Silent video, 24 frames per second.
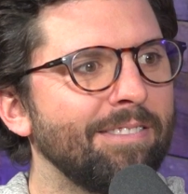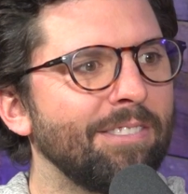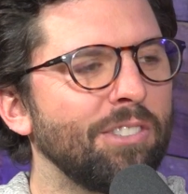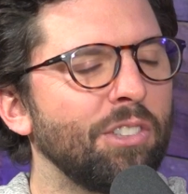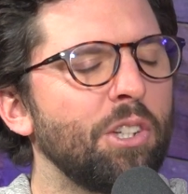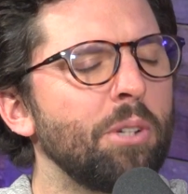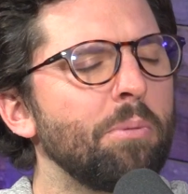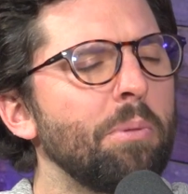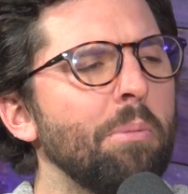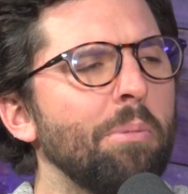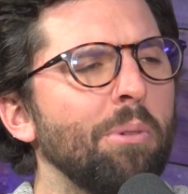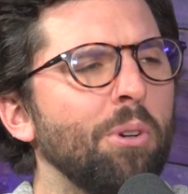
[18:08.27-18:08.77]

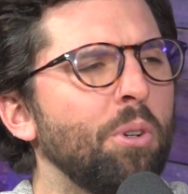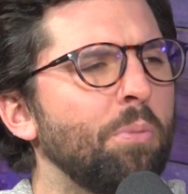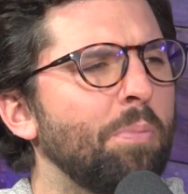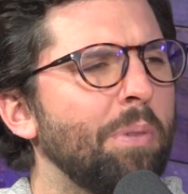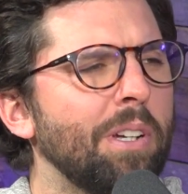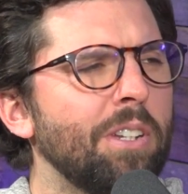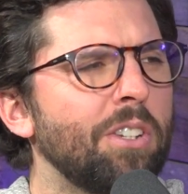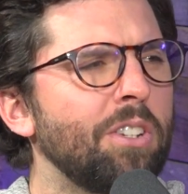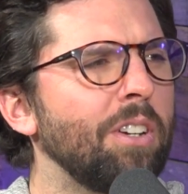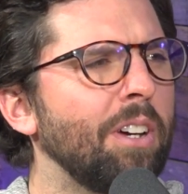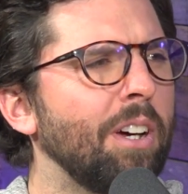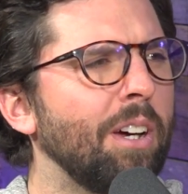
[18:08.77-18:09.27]
Do you remember who
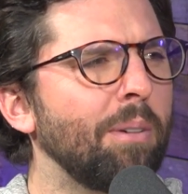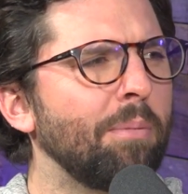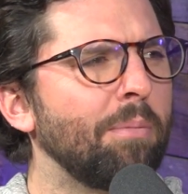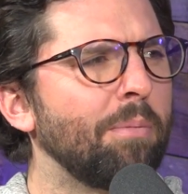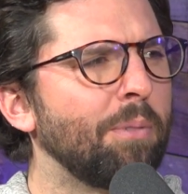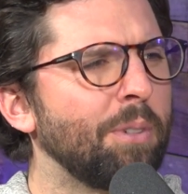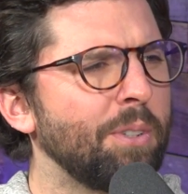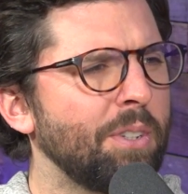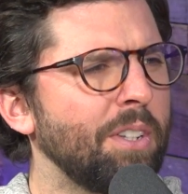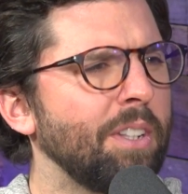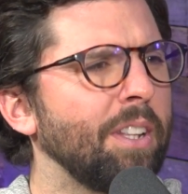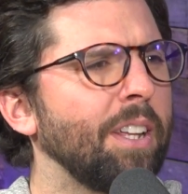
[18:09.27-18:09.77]
picked you
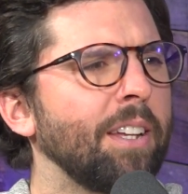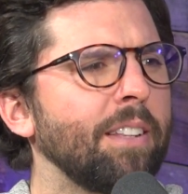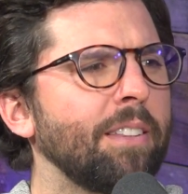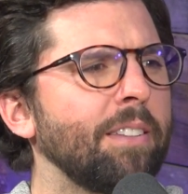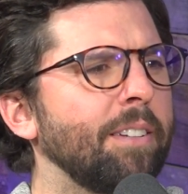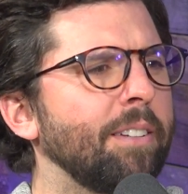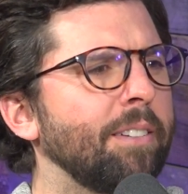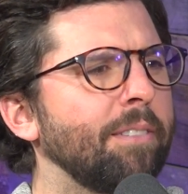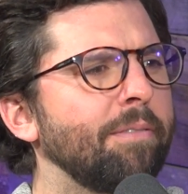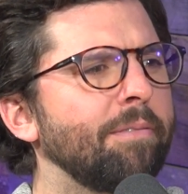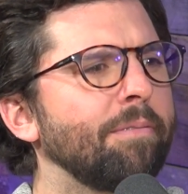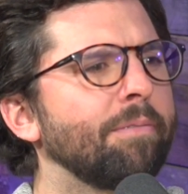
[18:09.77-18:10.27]
up? Was it
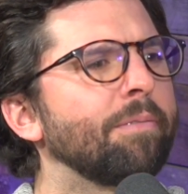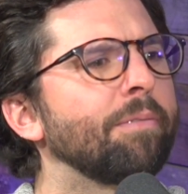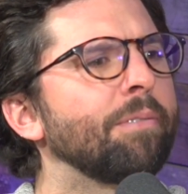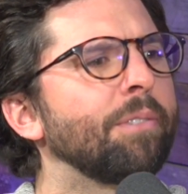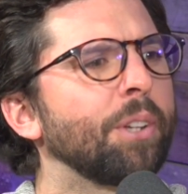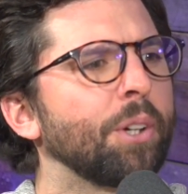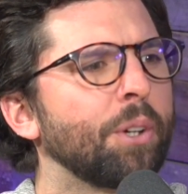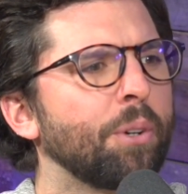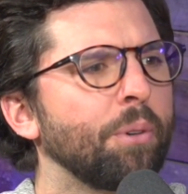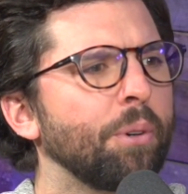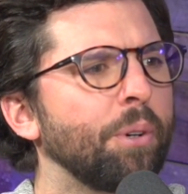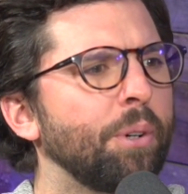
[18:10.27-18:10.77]
like
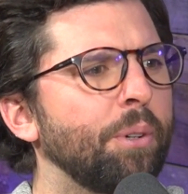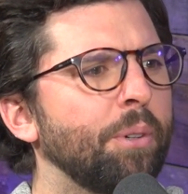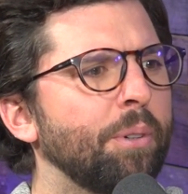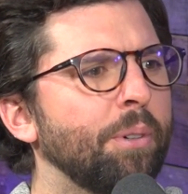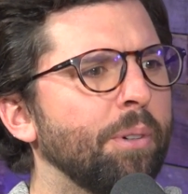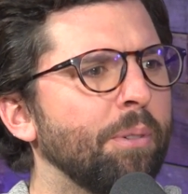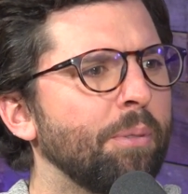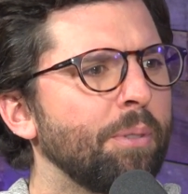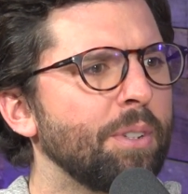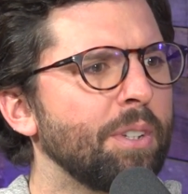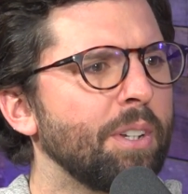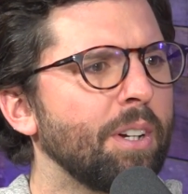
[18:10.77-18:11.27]
the
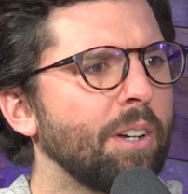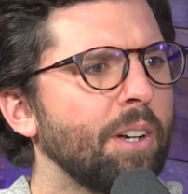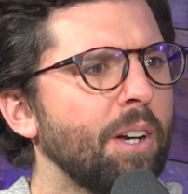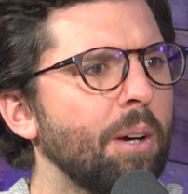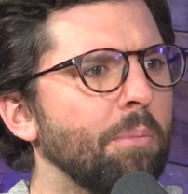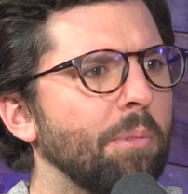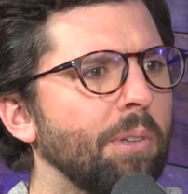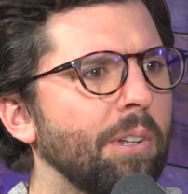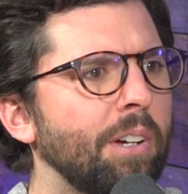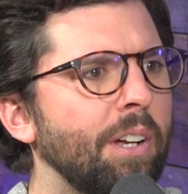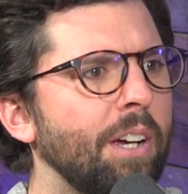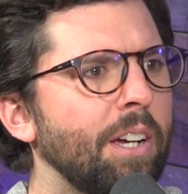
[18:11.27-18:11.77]
crew, or was it a
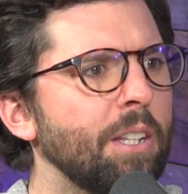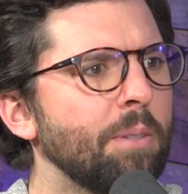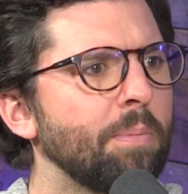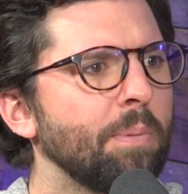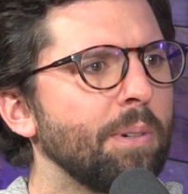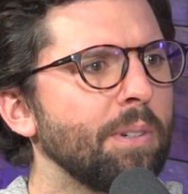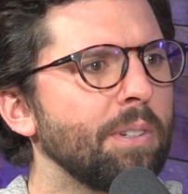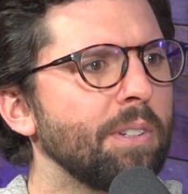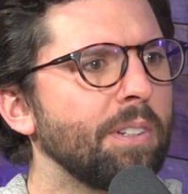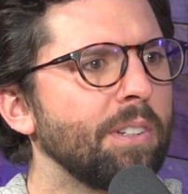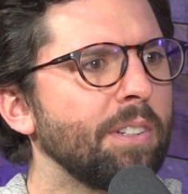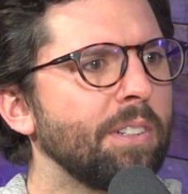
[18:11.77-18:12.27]
Cumberland
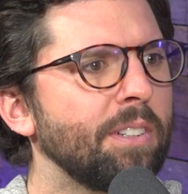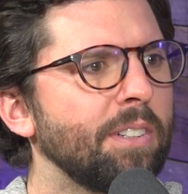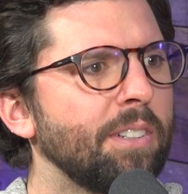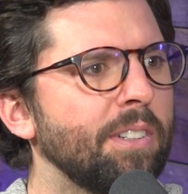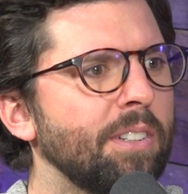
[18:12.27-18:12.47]
Heights person?